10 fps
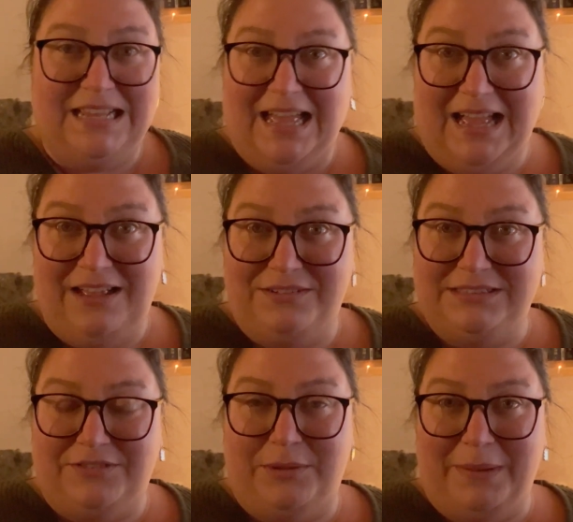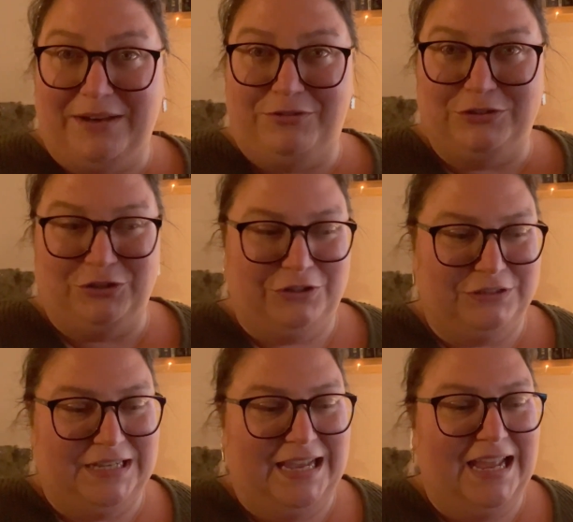hair because I've had my headphones on all
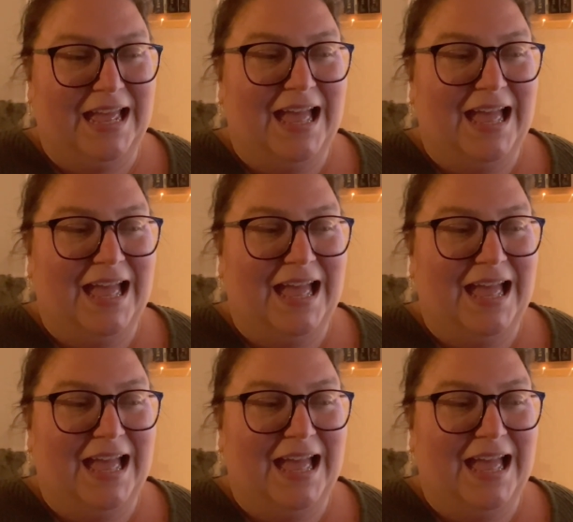day.